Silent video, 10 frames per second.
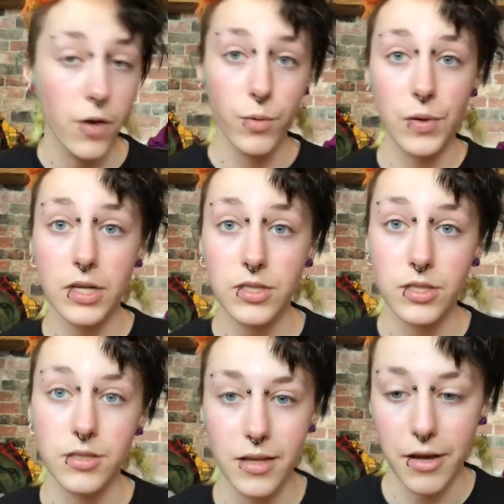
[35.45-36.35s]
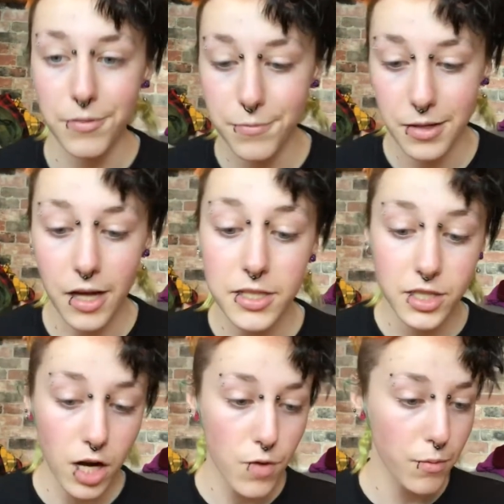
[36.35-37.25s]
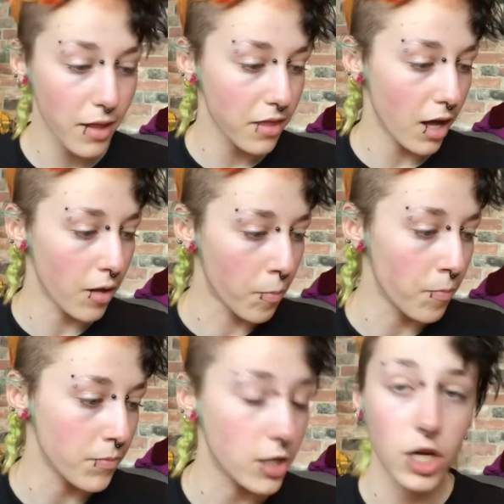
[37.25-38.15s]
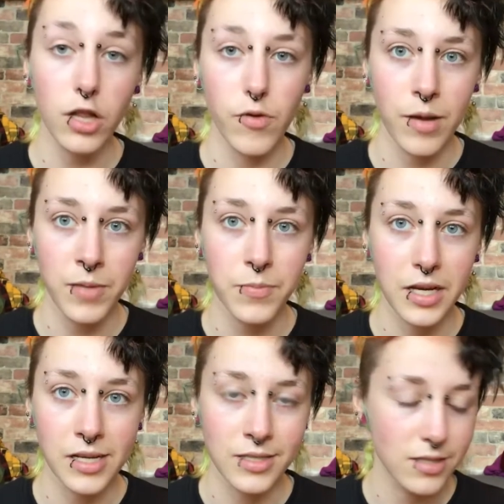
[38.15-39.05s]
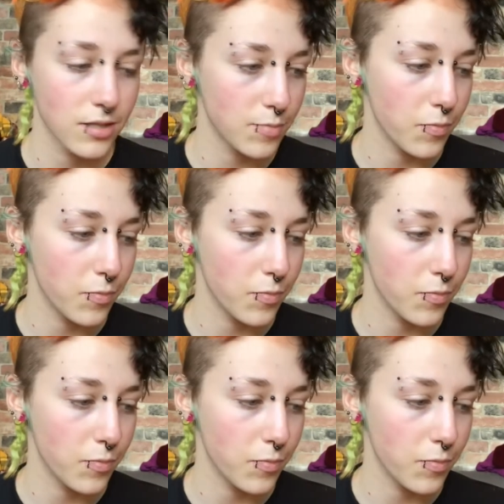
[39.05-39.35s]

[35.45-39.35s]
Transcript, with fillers: We will yeah, I'll start with um Dollarama because